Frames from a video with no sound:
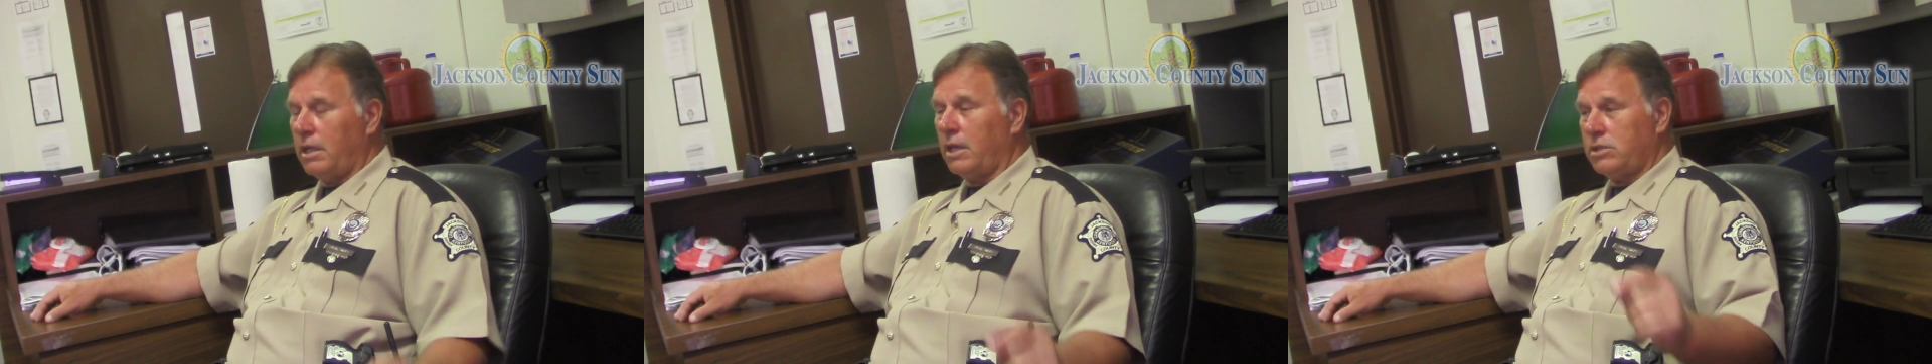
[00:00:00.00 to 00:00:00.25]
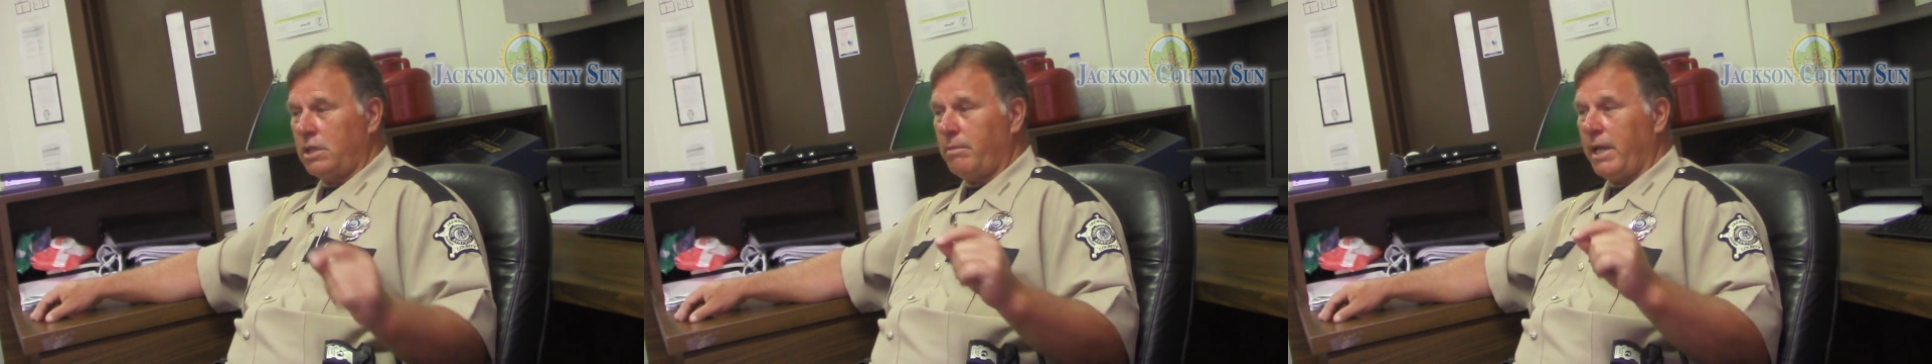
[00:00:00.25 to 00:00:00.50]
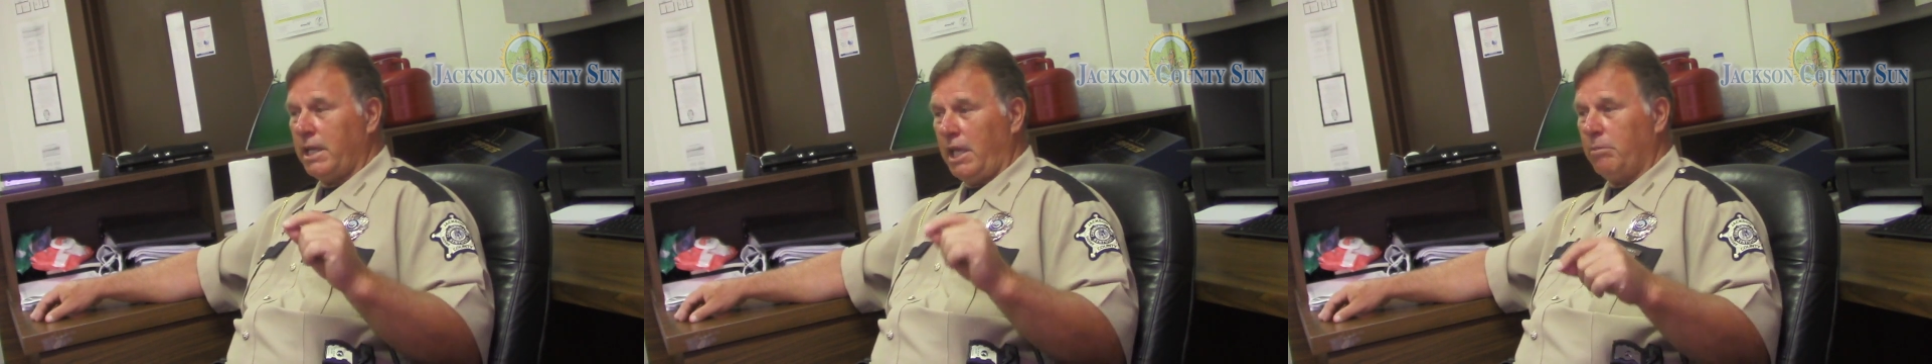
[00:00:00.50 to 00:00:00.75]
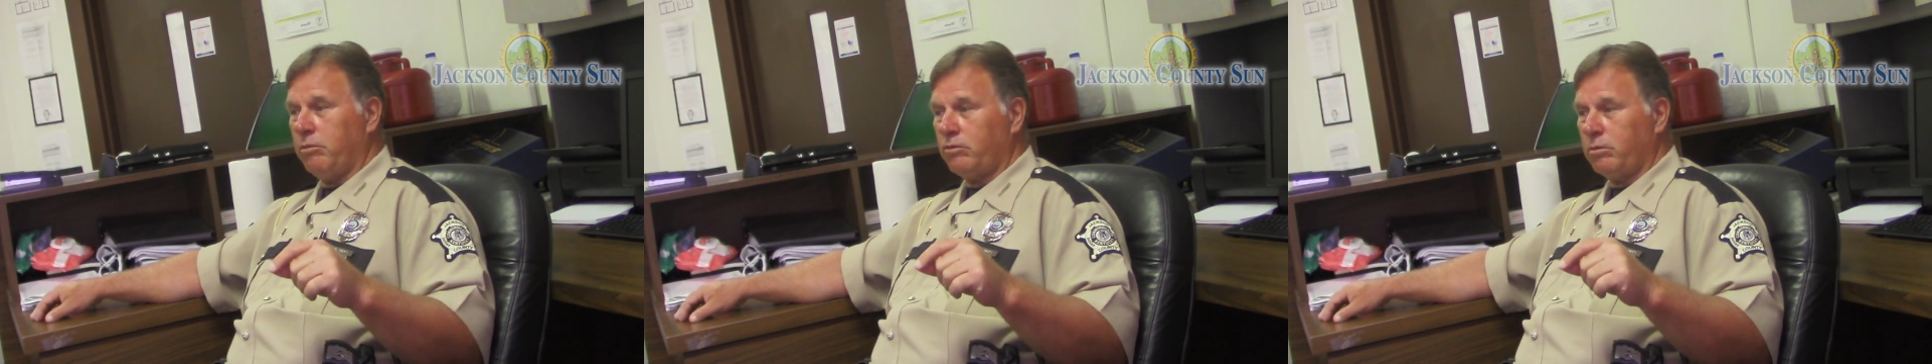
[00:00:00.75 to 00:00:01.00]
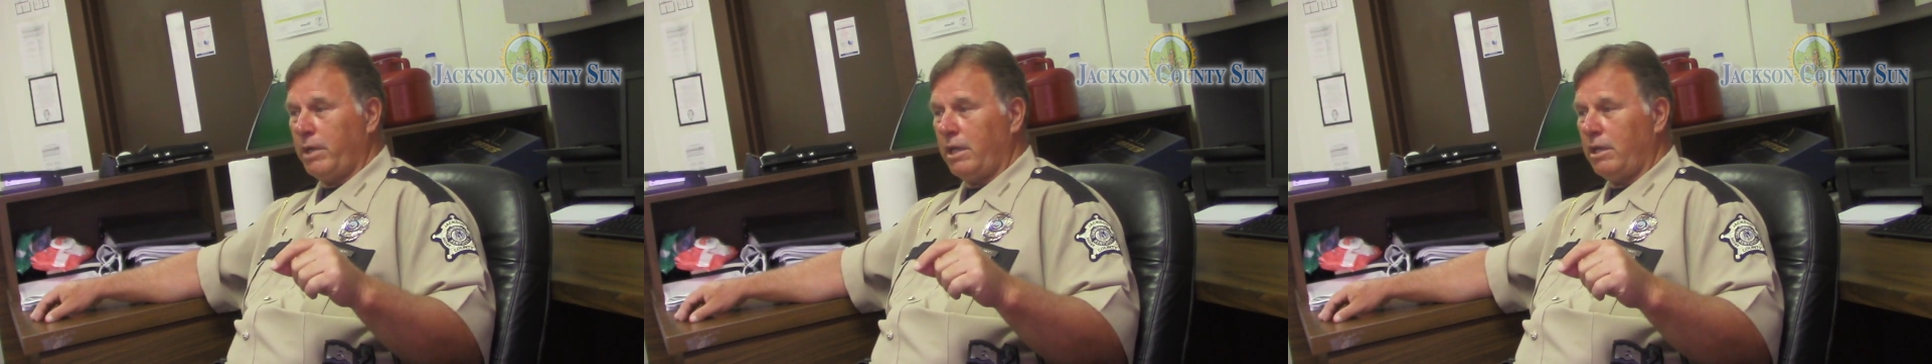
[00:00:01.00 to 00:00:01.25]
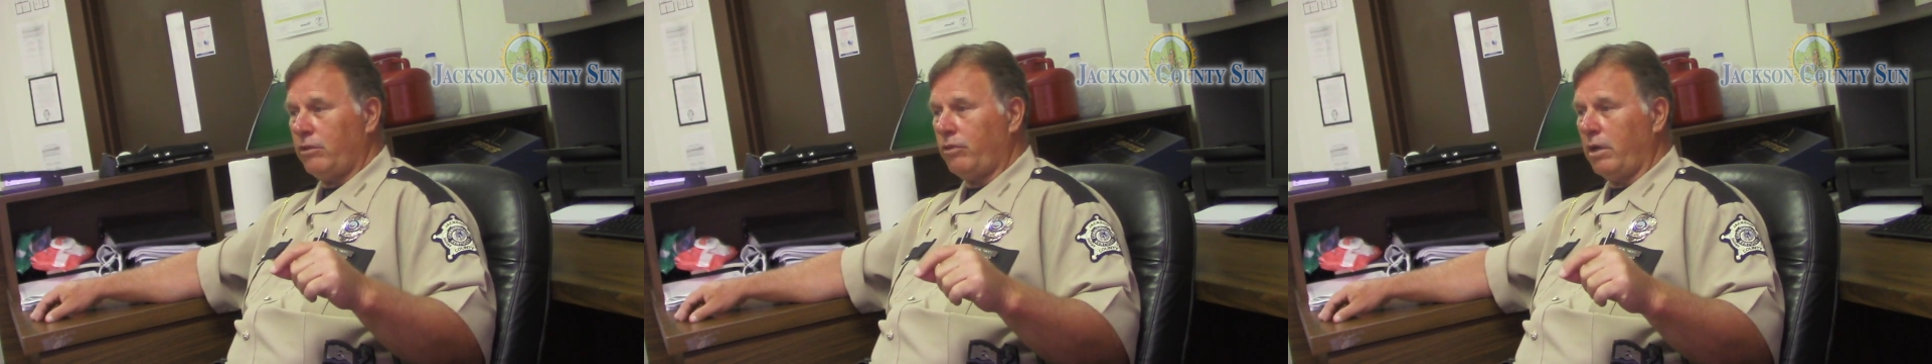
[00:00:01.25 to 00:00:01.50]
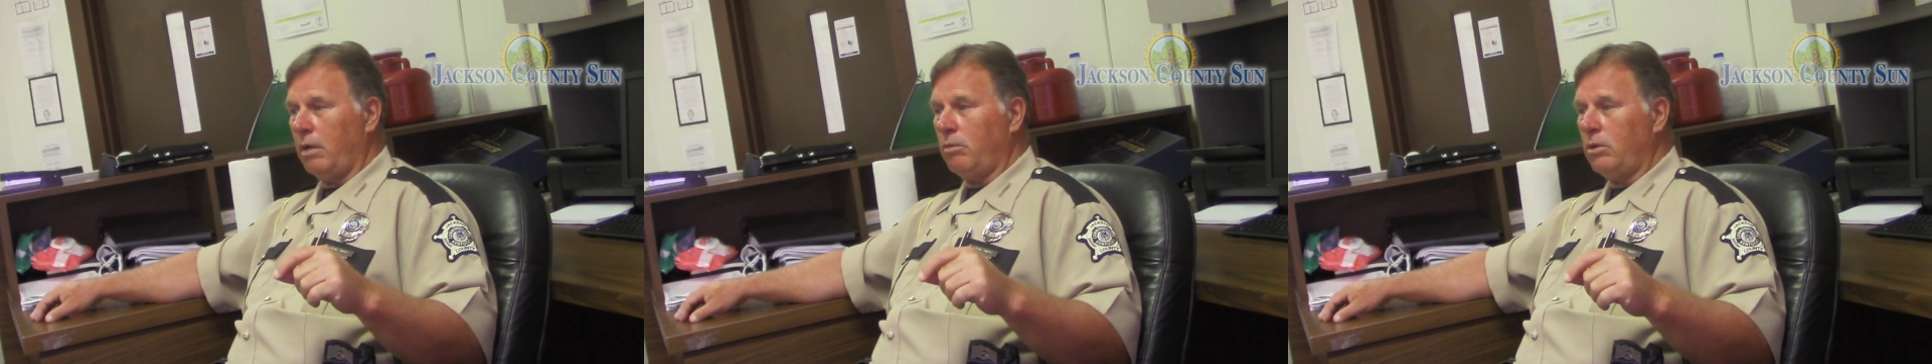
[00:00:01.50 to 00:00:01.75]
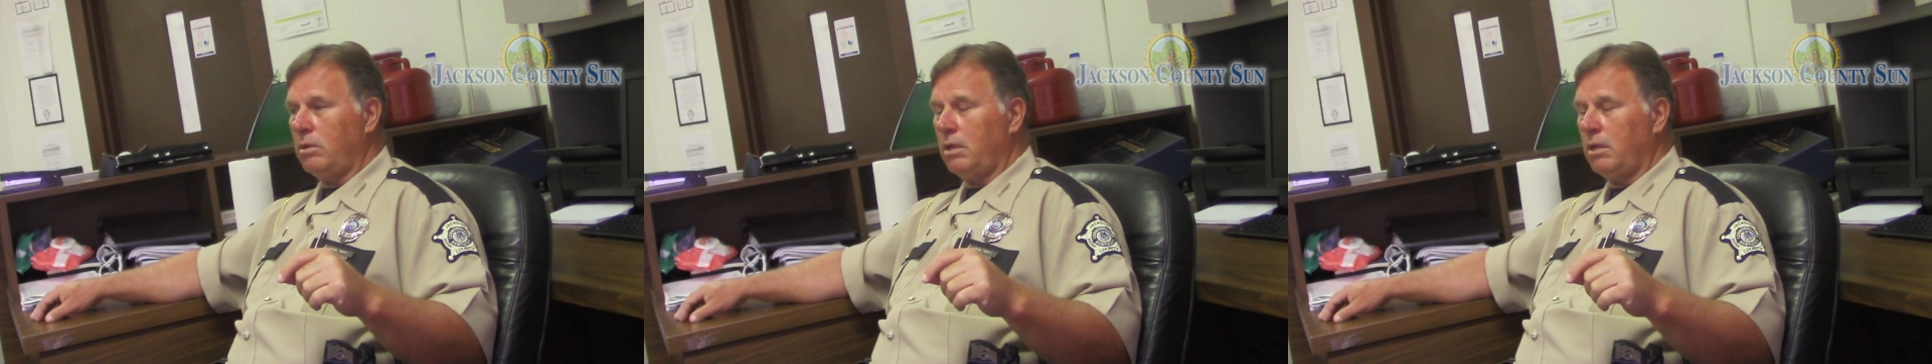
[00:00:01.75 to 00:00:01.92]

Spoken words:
Because it may keep them from getting in trouble,